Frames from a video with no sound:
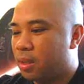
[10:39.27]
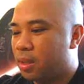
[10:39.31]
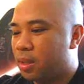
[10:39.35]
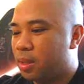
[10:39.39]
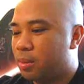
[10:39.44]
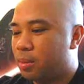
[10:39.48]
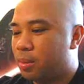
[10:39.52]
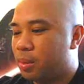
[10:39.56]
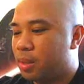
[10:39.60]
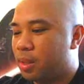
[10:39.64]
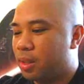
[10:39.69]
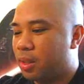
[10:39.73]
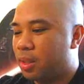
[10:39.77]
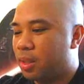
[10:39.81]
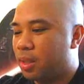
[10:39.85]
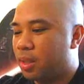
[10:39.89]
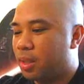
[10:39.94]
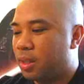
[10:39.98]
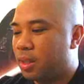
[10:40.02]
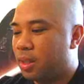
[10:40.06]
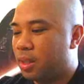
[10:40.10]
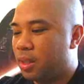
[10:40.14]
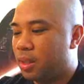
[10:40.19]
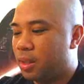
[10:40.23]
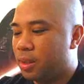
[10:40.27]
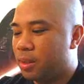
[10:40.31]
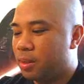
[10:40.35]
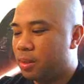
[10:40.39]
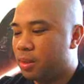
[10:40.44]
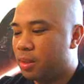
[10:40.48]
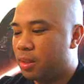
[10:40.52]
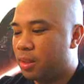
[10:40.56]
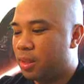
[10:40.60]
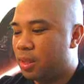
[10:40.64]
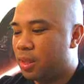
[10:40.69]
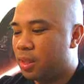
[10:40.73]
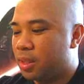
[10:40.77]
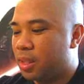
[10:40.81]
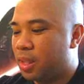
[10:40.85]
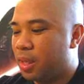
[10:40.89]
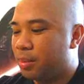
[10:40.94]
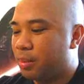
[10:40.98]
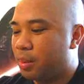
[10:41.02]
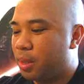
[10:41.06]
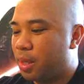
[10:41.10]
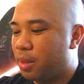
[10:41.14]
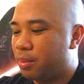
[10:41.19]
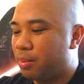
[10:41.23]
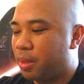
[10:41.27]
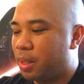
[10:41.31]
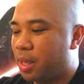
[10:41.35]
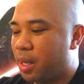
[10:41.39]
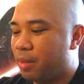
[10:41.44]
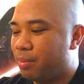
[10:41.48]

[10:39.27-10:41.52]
this was a this was a long time coming.